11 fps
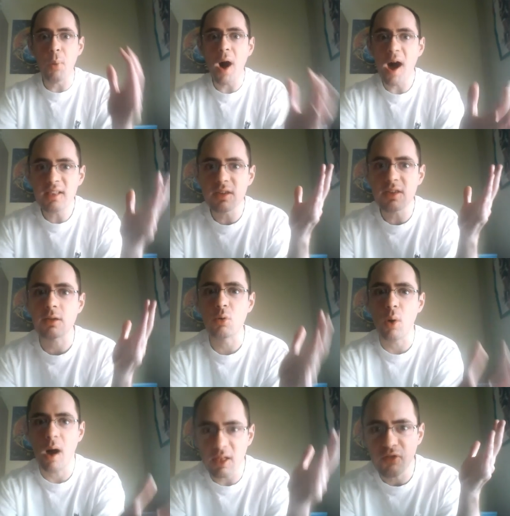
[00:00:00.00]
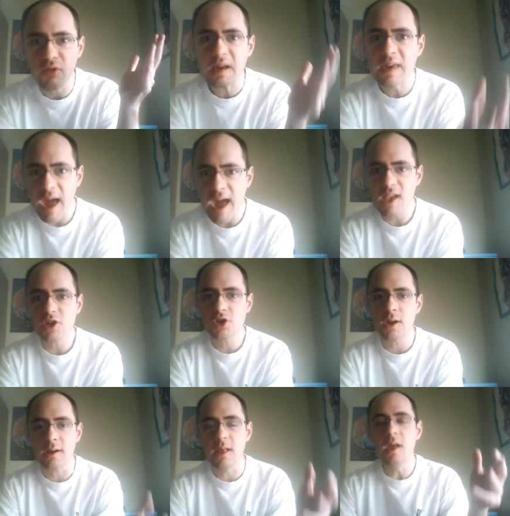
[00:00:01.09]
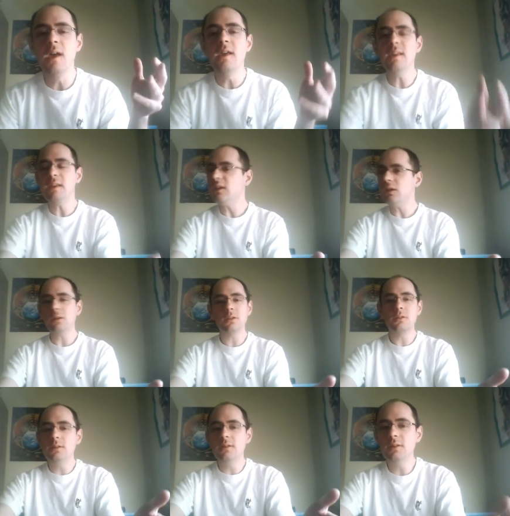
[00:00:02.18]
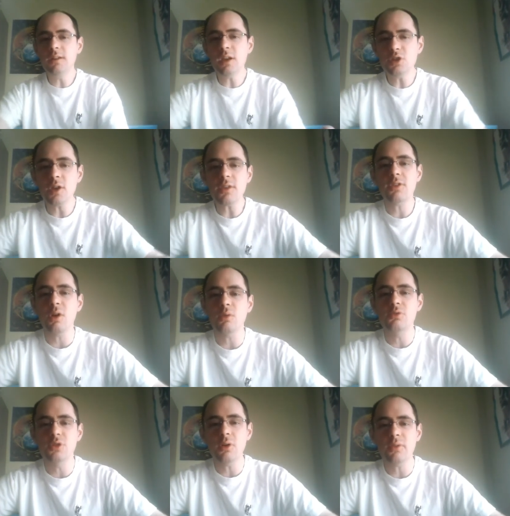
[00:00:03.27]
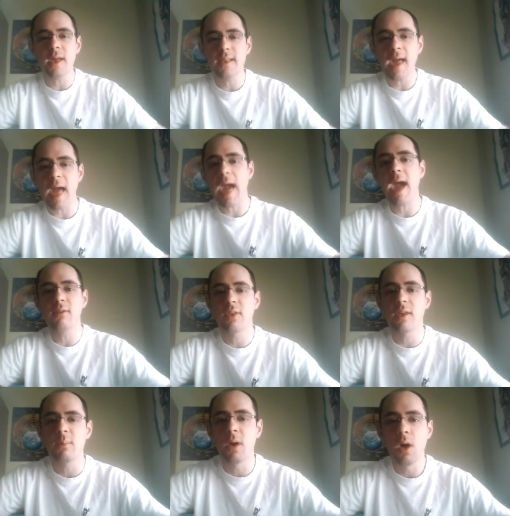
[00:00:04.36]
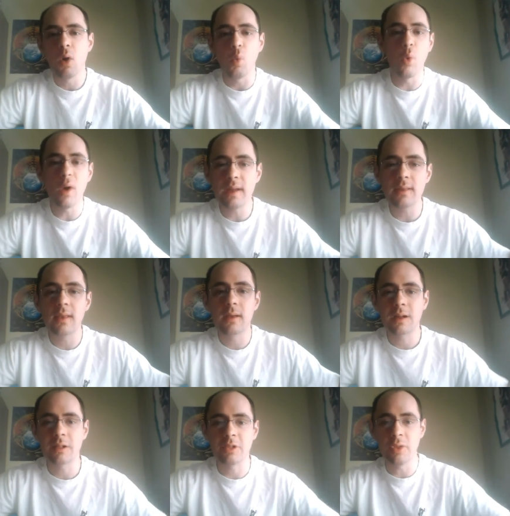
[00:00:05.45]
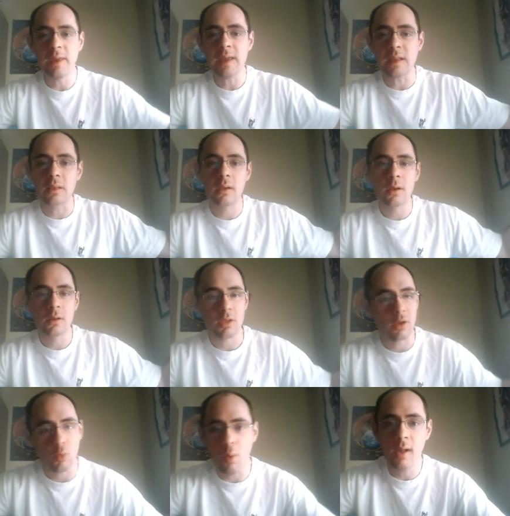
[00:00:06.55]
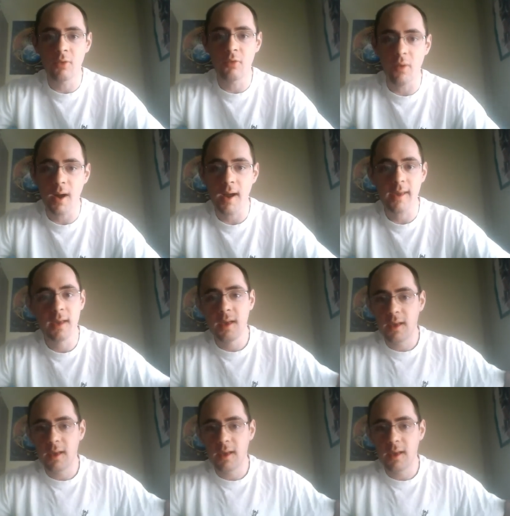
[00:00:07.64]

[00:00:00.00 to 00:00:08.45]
By disqualification! You just don't do that. You have them win clean to qualify.